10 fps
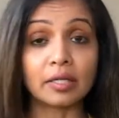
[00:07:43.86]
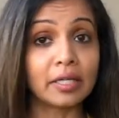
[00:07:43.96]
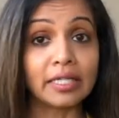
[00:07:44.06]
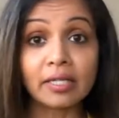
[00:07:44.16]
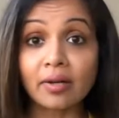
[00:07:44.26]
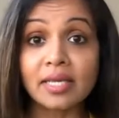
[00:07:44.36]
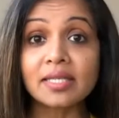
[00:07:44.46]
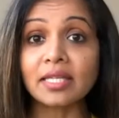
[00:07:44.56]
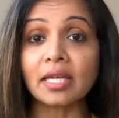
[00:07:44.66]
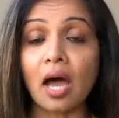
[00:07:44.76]

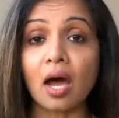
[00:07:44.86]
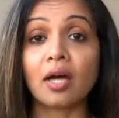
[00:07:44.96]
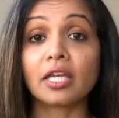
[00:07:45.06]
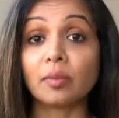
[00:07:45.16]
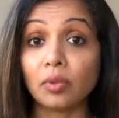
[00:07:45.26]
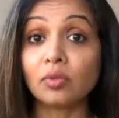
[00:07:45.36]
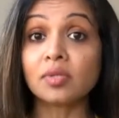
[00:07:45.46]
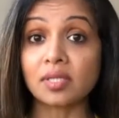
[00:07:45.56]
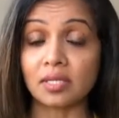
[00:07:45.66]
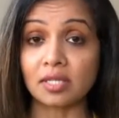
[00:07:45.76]
increasing our
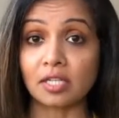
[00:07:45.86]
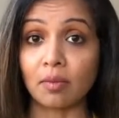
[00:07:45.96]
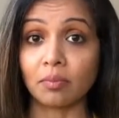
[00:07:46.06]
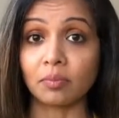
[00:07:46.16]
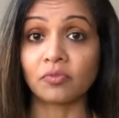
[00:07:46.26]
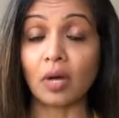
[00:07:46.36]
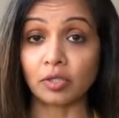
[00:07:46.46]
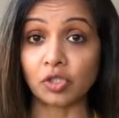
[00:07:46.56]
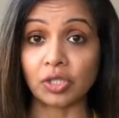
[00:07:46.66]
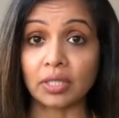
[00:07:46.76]
immune system
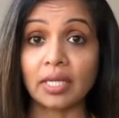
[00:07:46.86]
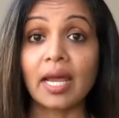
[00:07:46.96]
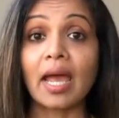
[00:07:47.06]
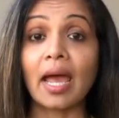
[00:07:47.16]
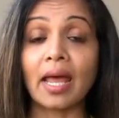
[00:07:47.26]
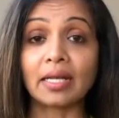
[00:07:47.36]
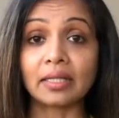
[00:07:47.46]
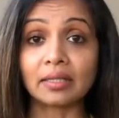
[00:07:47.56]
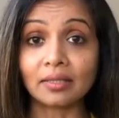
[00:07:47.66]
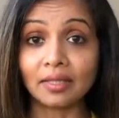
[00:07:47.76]
function and
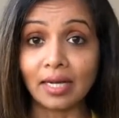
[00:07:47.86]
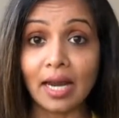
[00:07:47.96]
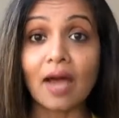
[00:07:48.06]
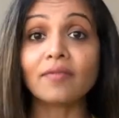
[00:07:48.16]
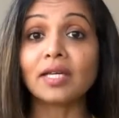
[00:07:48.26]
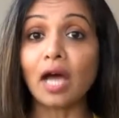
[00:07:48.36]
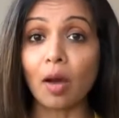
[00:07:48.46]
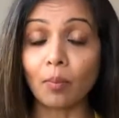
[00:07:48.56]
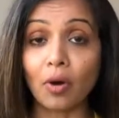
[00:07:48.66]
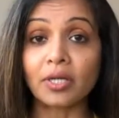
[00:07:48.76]
allowing our
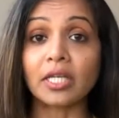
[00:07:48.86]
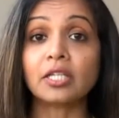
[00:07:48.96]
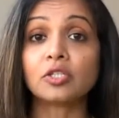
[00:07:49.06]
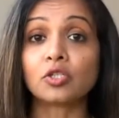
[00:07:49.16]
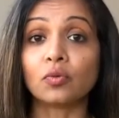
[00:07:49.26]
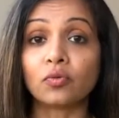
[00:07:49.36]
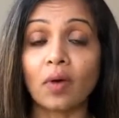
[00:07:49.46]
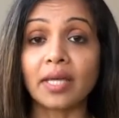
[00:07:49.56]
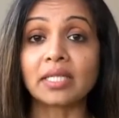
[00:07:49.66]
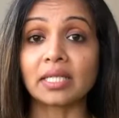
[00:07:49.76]
body to
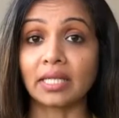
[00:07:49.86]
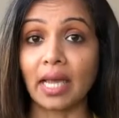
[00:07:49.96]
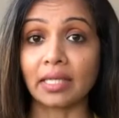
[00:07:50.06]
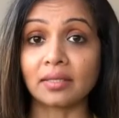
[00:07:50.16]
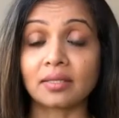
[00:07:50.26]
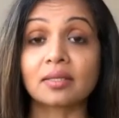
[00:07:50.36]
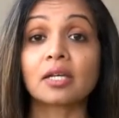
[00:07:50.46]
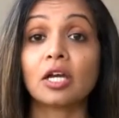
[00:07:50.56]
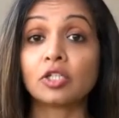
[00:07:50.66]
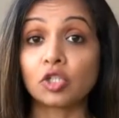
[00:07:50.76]
fight against
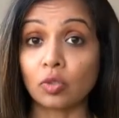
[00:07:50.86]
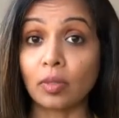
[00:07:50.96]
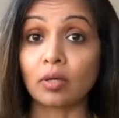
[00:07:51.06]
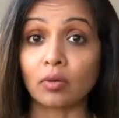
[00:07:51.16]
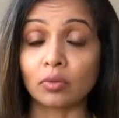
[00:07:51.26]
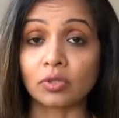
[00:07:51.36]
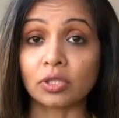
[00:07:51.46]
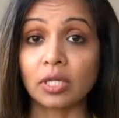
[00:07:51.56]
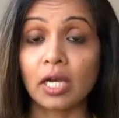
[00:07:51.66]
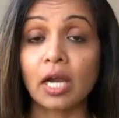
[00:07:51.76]
tumor growth.
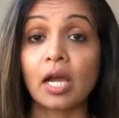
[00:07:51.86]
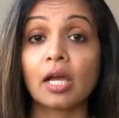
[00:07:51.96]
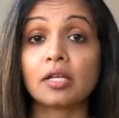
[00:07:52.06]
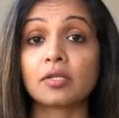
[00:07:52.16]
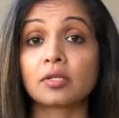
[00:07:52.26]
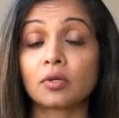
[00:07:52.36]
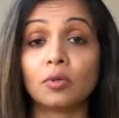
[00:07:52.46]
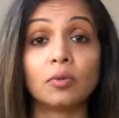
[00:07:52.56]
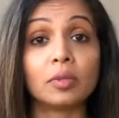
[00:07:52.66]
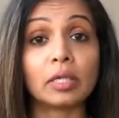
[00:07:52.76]

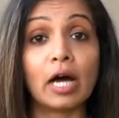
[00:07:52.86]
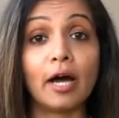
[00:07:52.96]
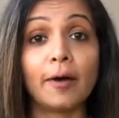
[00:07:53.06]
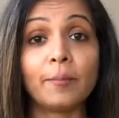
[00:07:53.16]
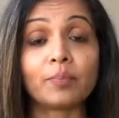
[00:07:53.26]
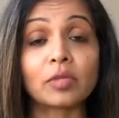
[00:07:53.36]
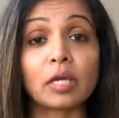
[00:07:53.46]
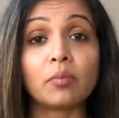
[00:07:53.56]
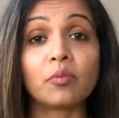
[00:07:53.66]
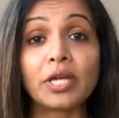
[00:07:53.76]
So
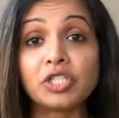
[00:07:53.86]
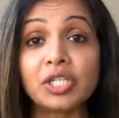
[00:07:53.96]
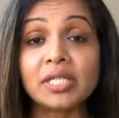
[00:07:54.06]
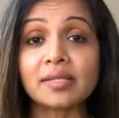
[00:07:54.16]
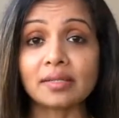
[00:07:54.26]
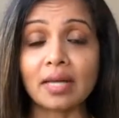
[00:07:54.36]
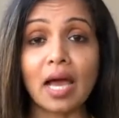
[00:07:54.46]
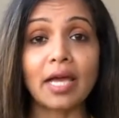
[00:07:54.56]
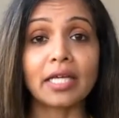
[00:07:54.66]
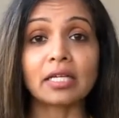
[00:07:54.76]
veggies
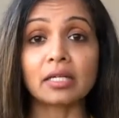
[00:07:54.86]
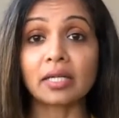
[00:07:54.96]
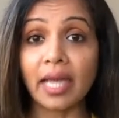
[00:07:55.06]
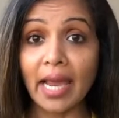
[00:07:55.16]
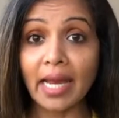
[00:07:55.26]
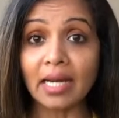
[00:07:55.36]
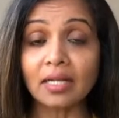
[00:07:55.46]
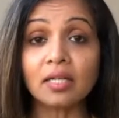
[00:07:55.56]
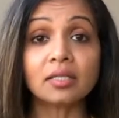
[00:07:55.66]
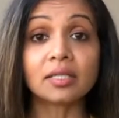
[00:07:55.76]
like
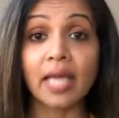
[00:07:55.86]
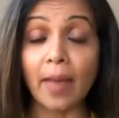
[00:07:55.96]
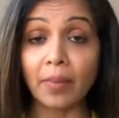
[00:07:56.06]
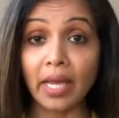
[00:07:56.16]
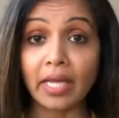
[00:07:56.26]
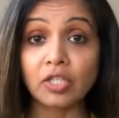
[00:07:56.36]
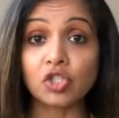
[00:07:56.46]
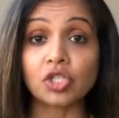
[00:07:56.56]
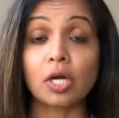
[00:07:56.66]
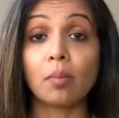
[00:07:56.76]
kale,
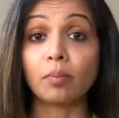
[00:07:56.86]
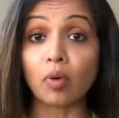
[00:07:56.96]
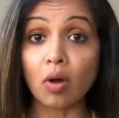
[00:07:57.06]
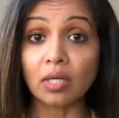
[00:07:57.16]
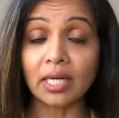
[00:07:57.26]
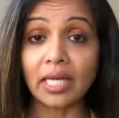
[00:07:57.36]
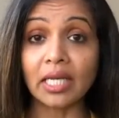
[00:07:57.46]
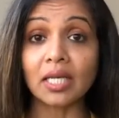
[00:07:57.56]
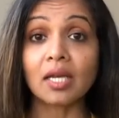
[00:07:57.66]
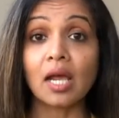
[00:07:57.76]
cabbage,
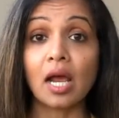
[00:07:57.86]
broccoli,